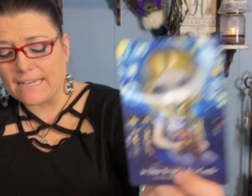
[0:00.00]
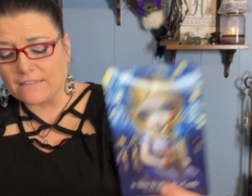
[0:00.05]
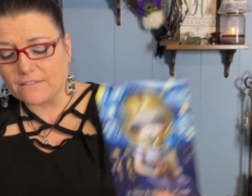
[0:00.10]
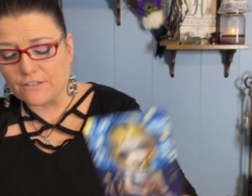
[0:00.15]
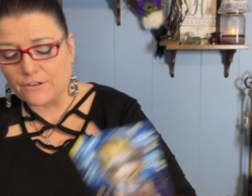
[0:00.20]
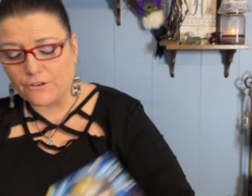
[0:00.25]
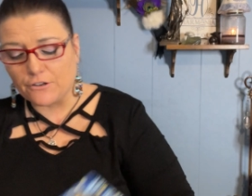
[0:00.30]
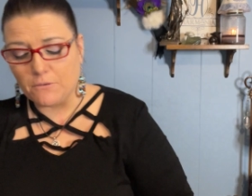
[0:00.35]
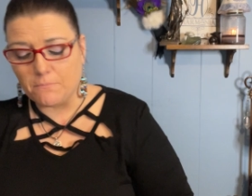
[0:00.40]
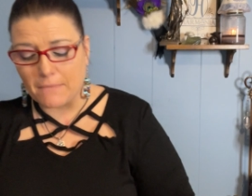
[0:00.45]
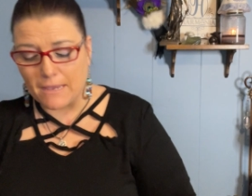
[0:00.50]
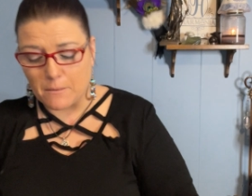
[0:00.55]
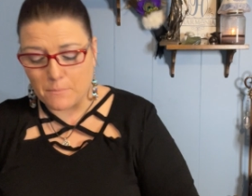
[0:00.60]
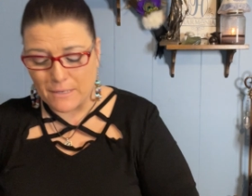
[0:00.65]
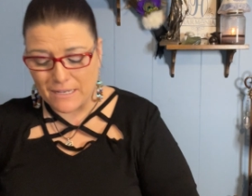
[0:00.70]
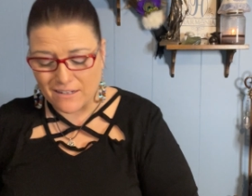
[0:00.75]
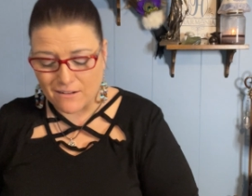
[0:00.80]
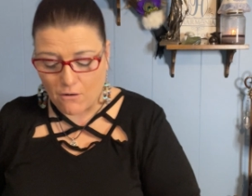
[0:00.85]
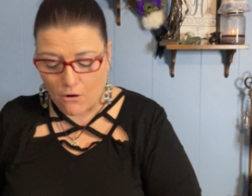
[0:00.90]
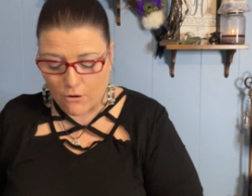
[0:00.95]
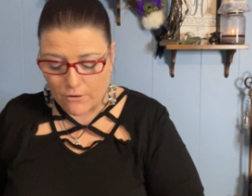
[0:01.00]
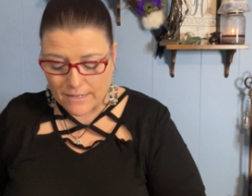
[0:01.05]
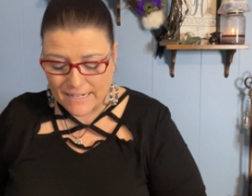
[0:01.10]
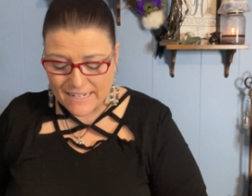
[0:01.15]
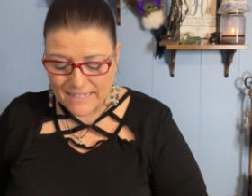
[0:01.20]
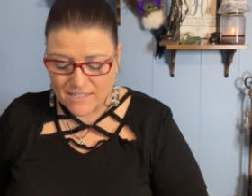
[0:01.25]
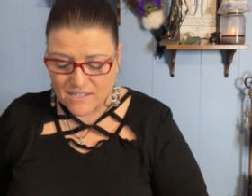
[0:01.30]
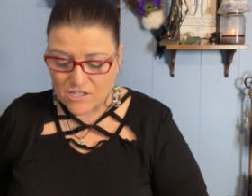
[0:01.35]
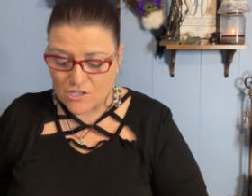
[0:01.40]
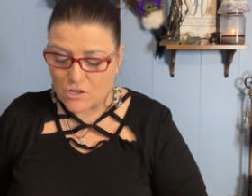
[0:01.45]
out there. He may be an
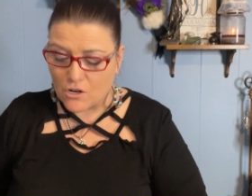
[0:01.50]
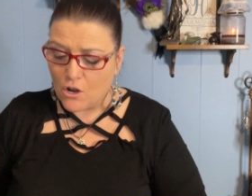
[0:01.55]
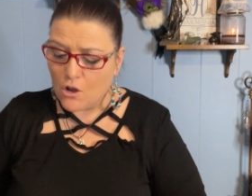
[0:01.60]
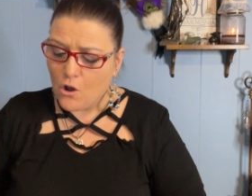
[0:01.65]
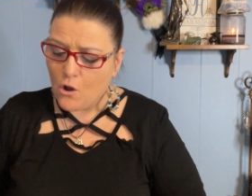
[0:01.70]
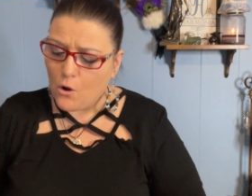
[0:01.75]
artist